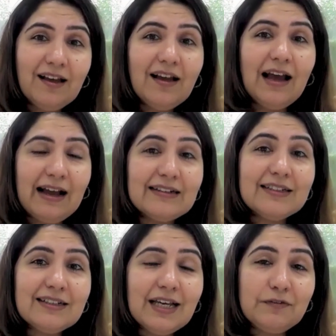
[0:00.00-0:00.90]

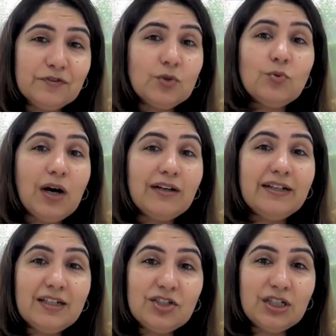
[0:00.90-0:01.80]
And if through our
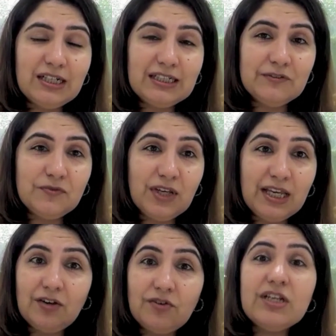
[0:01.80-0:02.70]
initiatives we
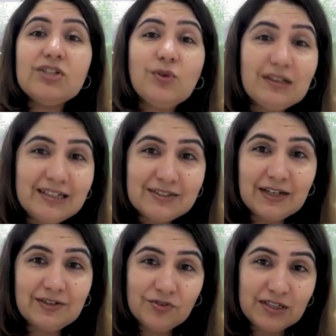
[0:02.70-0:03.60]
can reach all these
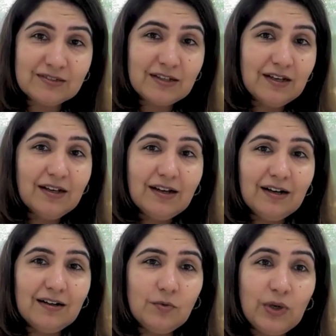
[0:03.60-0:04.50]
countries,
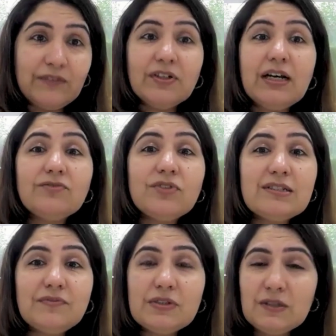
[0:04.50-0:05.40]
one of the countries
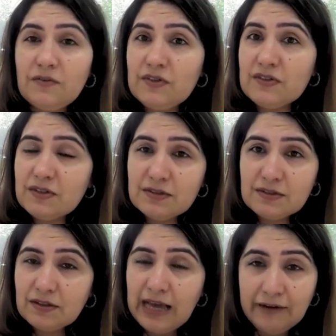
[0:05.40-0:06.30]
that we service is
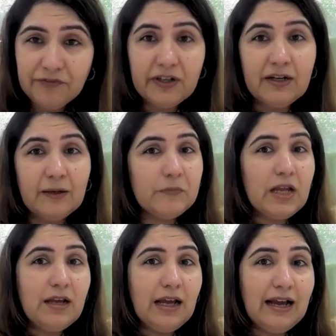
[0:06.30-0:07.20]
Africa.
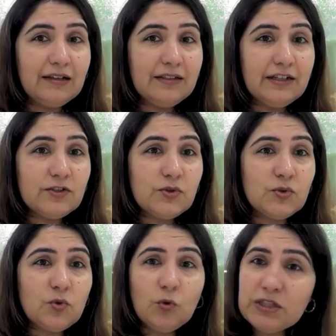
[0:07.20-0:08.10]
And there are
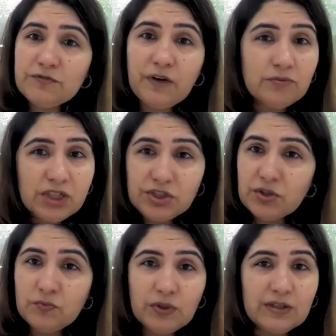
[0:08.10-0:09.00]
so much
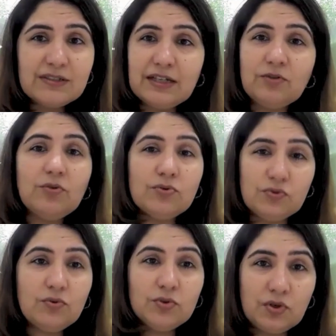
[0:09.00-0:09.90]
foundation works that
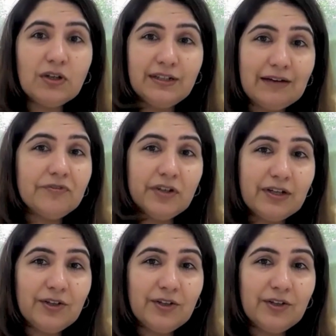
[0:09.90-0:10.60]
goes on in Africa,